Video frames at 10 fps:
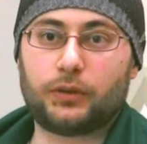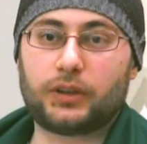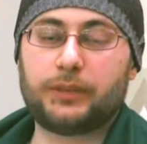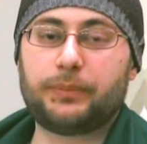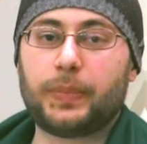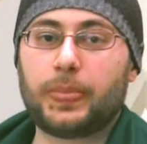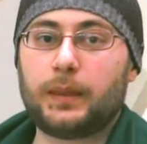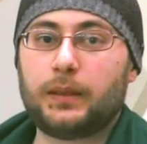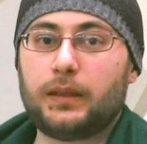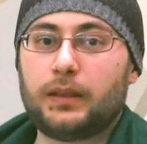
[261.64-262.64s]
Okay,
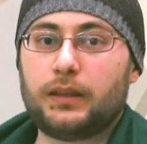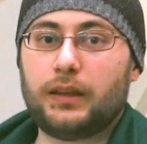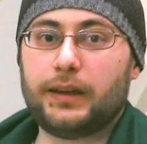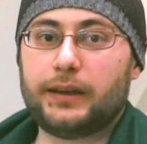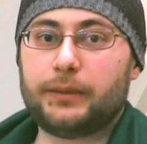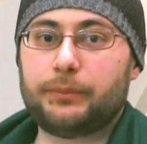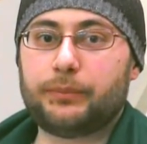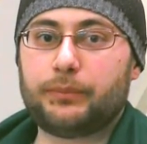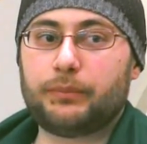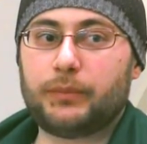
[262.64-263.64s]

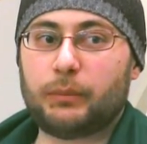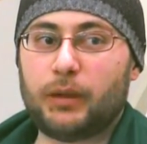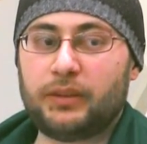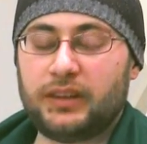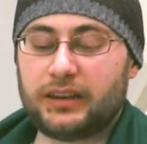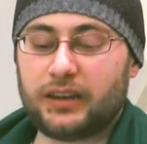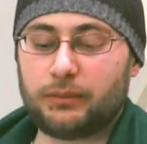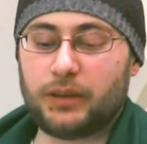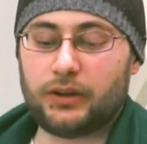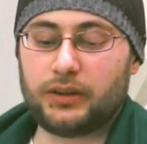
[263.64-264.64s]
my mom and dad
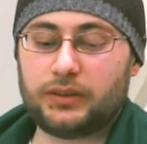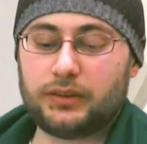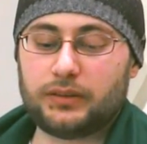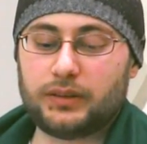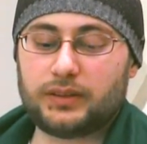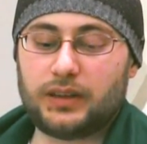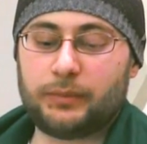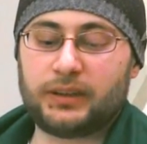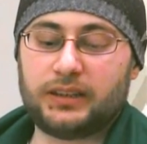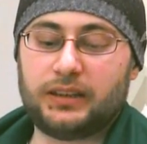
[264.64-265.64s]
got married
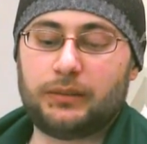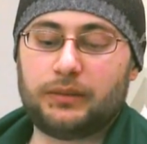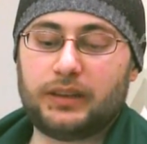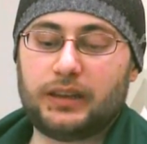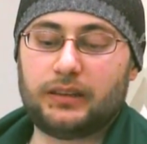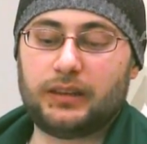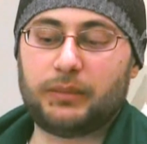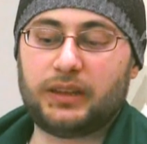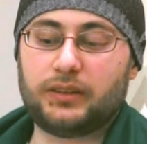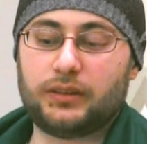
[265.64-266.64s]
Islamically. They
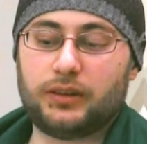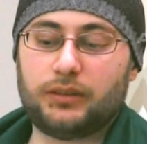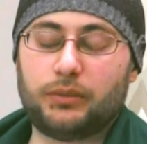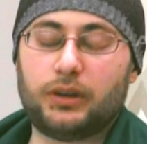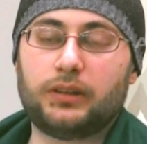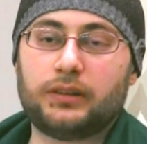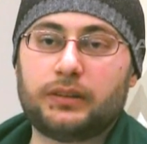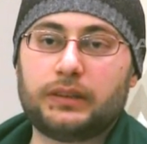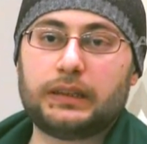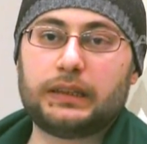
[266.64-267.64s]
met in Berlin.